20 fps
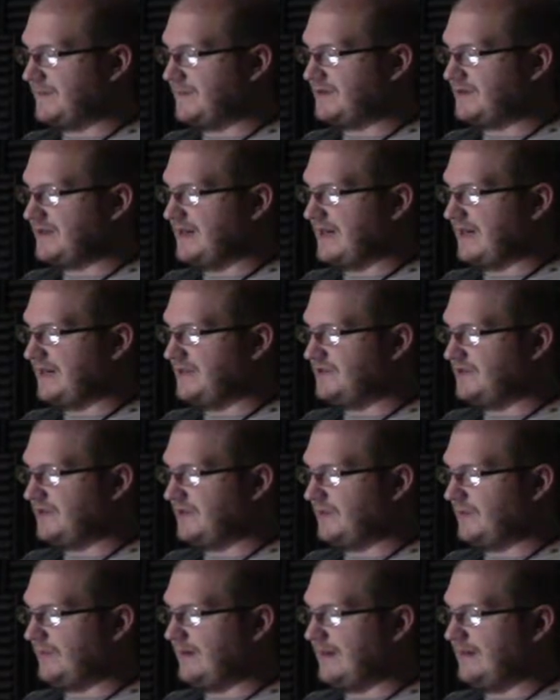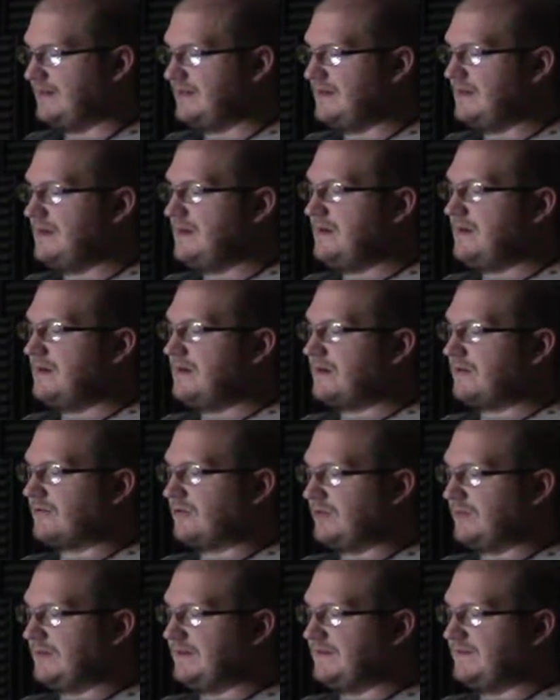Jack and Jarrett White.
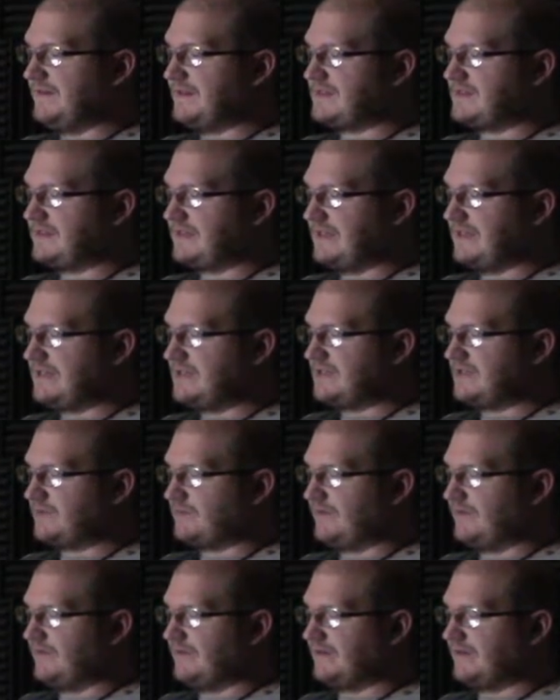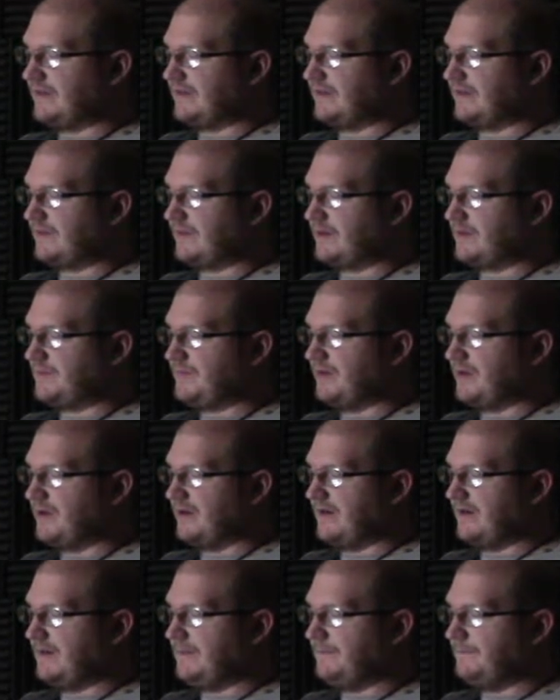Criminal investigations revealed that a third
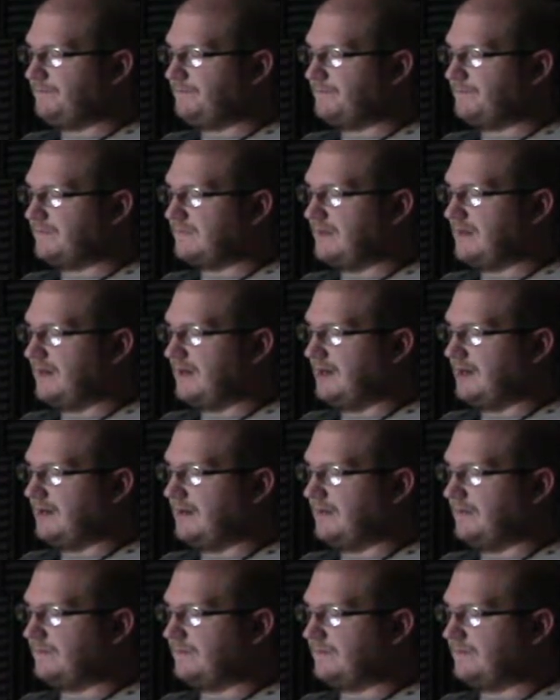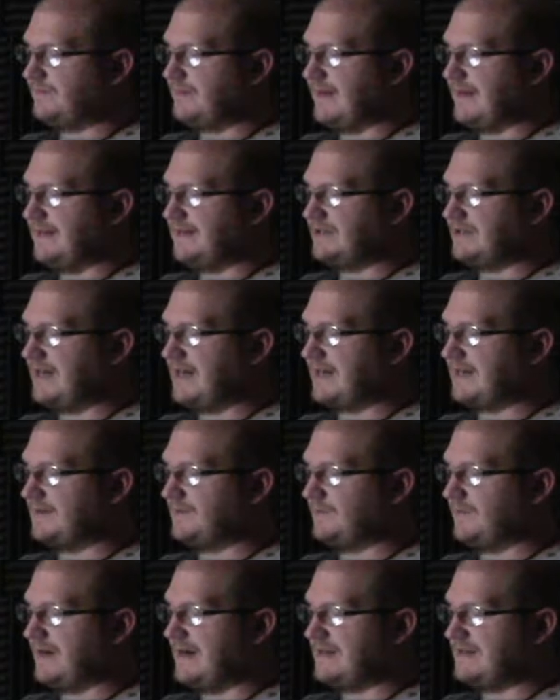party, um, paid Jack
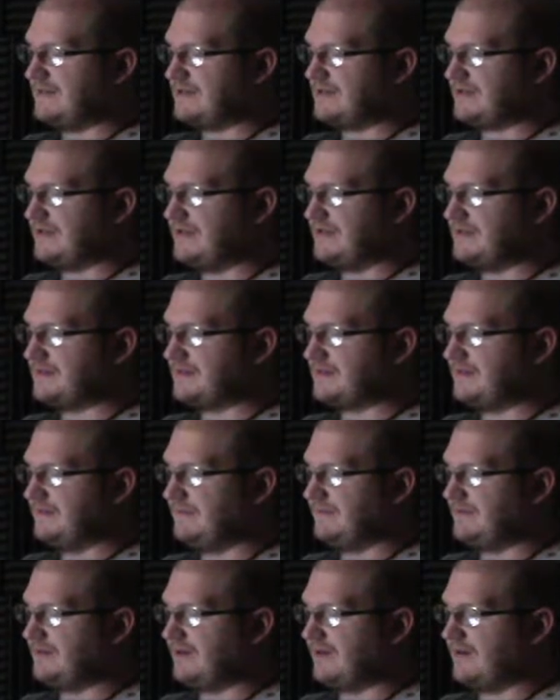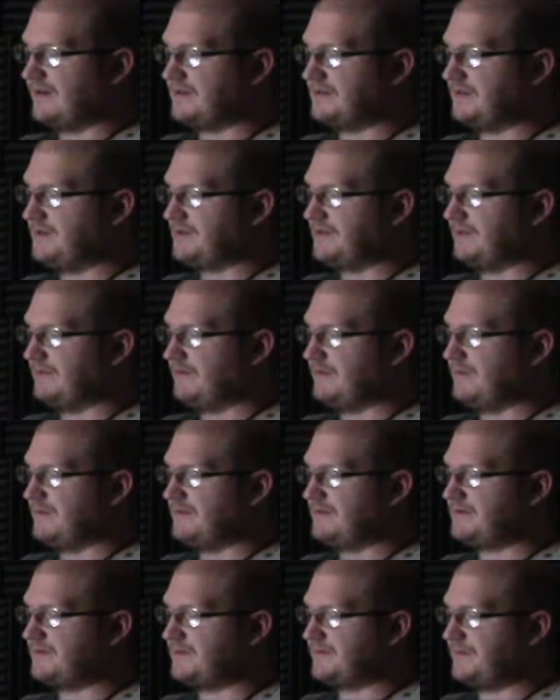and White to change the SIM card associated with
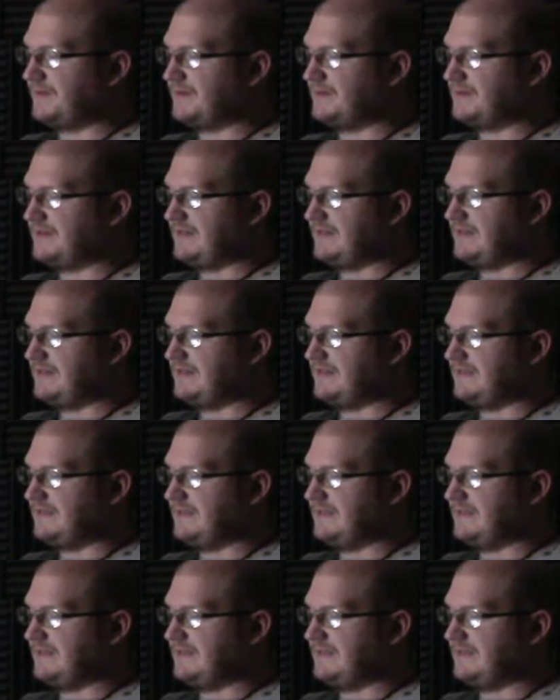Mr. Shapiro's AT&T